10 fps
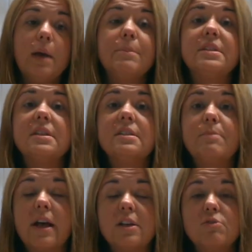Mrs.
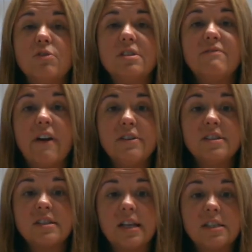Smales runs a very
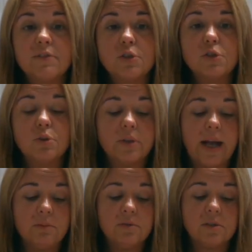successful school
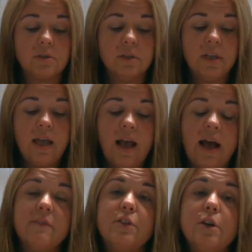council, and
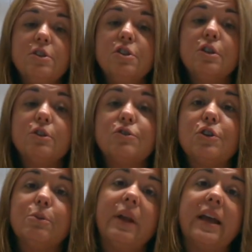for those children who
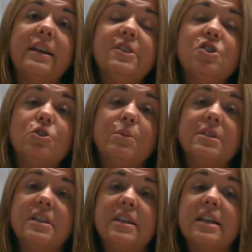play an instrument
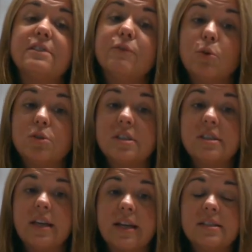in years four to
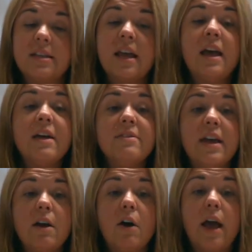six, they
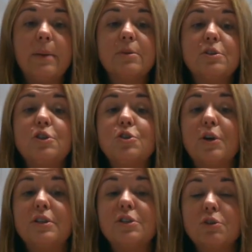are able to join
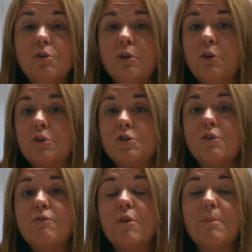the school orchestra
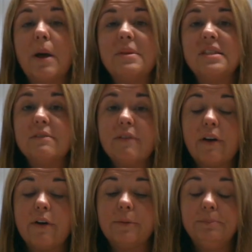run by Mr.
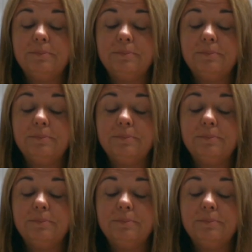Farrow.